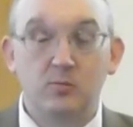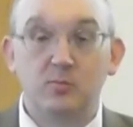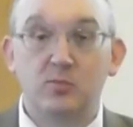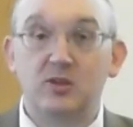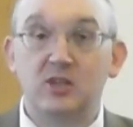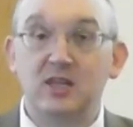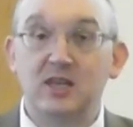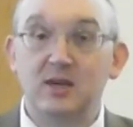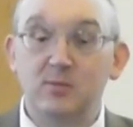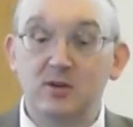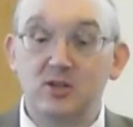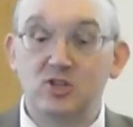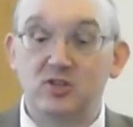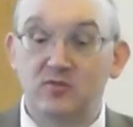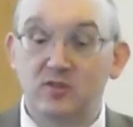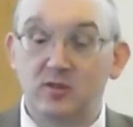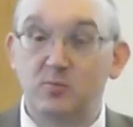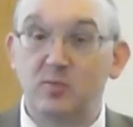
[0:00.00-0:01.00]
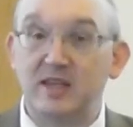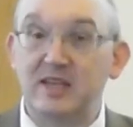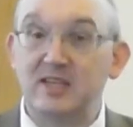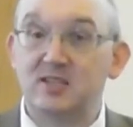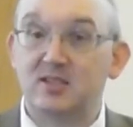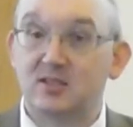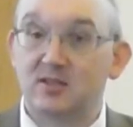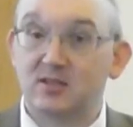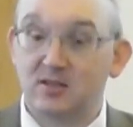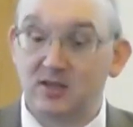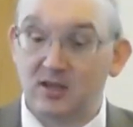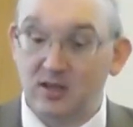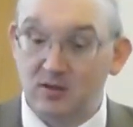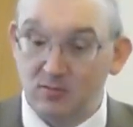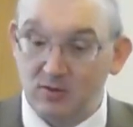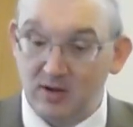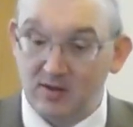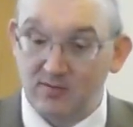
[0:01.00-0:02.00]
But the image of the beast
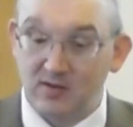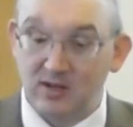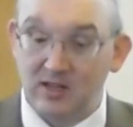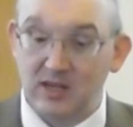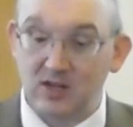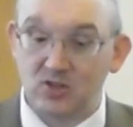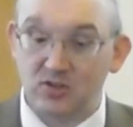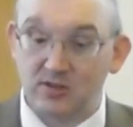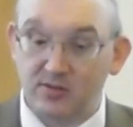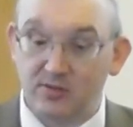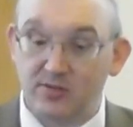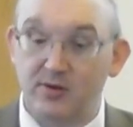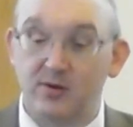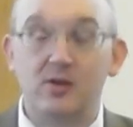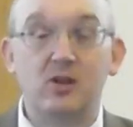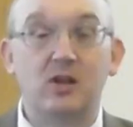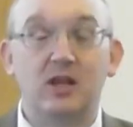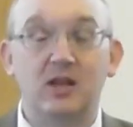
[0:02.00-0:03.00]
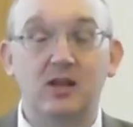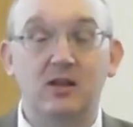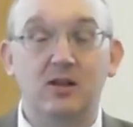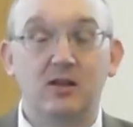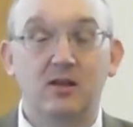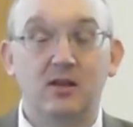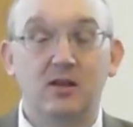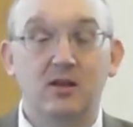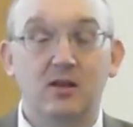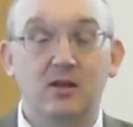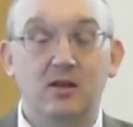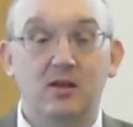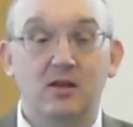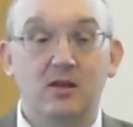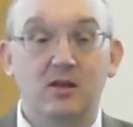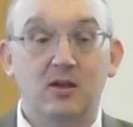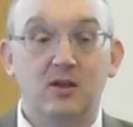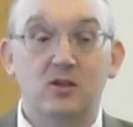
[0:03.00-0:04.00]
in Revelation 13
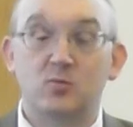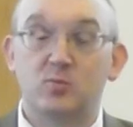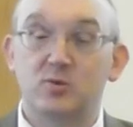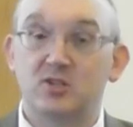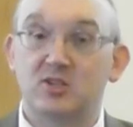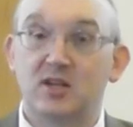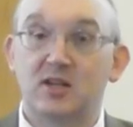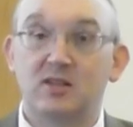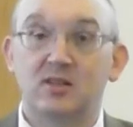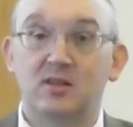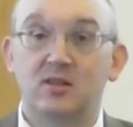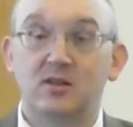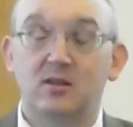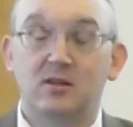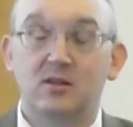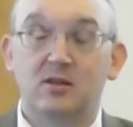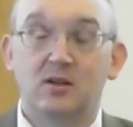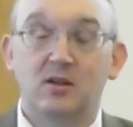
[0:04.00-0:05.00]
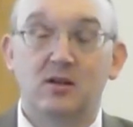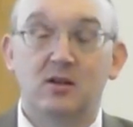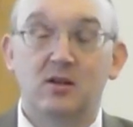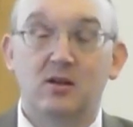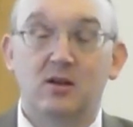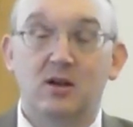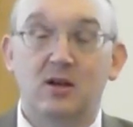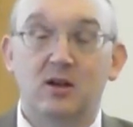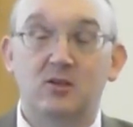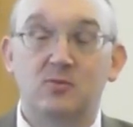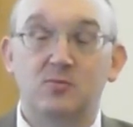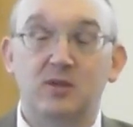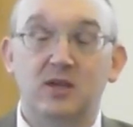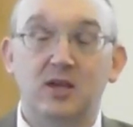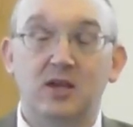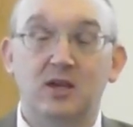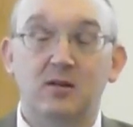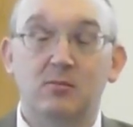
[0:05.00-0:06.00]
is presented as
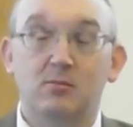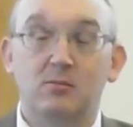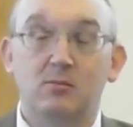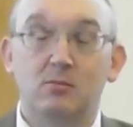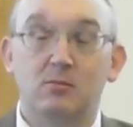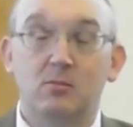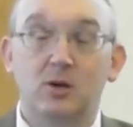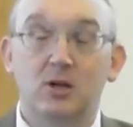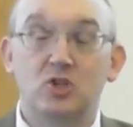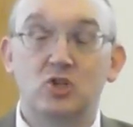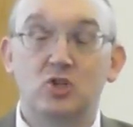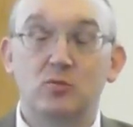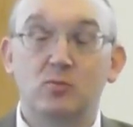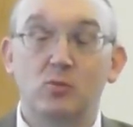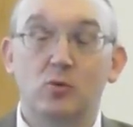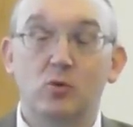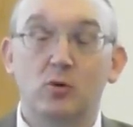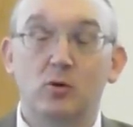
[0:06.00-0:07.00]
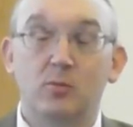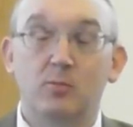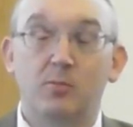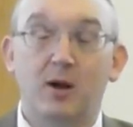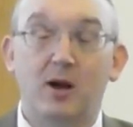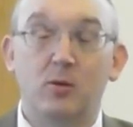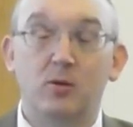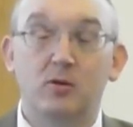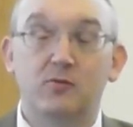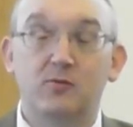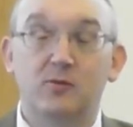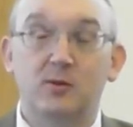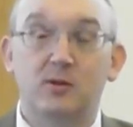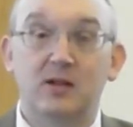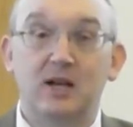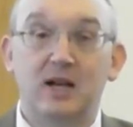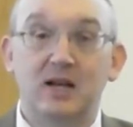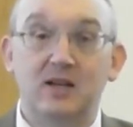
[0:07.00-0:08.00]
being much more
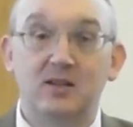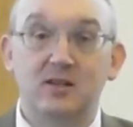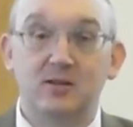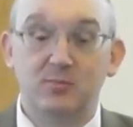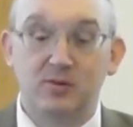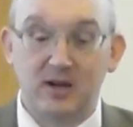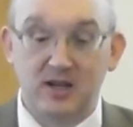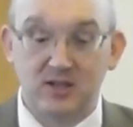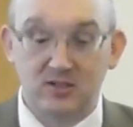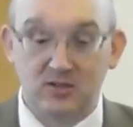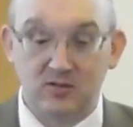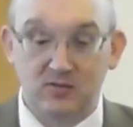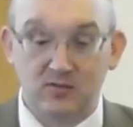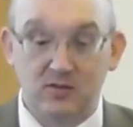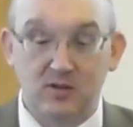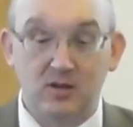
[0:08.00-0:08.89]
powerful and impressive.